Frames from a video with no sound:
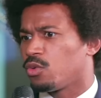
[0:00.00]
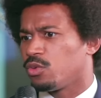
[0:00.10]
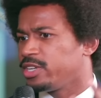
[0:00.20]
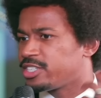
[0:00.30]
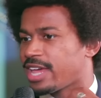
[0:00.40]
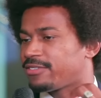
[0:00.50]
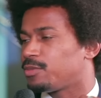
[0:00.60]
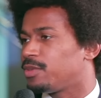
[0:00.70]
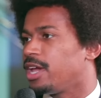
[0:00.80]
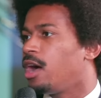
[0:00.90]
we just have
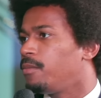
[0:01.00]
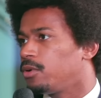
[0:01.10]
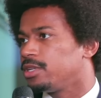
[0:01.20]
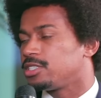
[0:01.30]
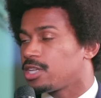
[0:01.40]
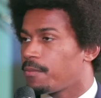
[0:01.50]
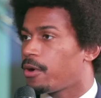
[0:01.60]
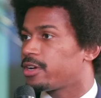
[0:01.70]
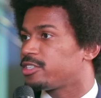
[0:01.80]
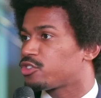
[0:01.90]
to be humble in some
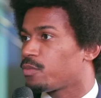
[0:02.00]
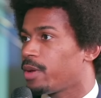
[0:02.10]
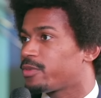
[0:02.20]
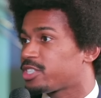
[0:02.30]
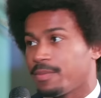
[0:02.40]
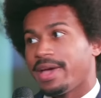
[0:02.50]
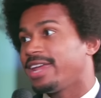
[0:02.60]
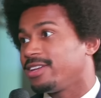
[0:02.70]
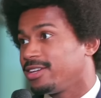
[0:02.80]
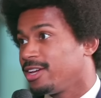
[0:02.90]
part and just remember
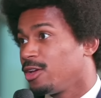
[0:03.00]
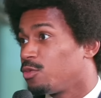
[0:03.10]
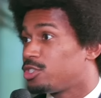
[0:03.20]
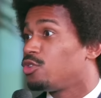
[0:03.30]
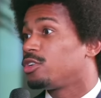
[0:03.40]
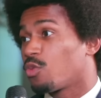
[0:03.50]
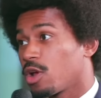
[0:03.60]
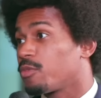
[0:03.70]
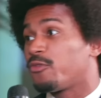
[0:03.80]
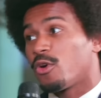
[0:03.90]
somebody was doing the
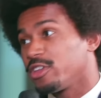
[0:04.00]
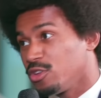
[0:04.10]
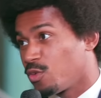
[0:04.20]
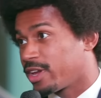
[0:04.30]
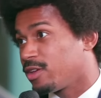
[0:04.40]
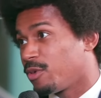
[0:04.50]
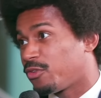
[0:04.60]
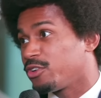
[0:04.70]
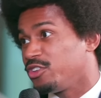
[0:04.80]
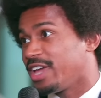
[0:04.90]
work before That's you right.
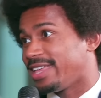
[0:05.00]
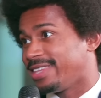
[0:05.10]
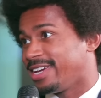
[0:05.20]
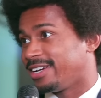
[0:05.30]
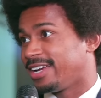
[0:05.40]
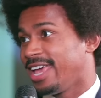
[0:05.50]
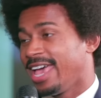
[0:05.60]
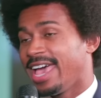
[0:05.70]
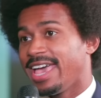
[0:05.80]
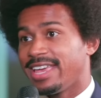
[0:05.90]
before you got there. That's right.
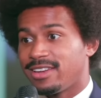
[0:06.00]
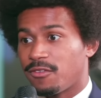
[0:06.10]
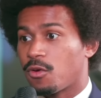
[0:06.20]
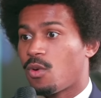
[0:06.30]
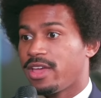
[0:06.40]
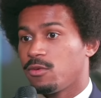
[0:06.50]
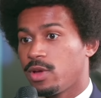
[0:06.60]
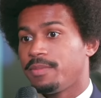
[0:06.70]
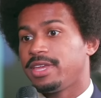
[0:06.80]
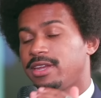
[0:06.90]
And for white
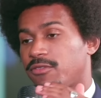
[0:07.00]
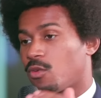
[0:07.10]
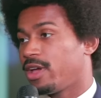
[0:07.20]
women and for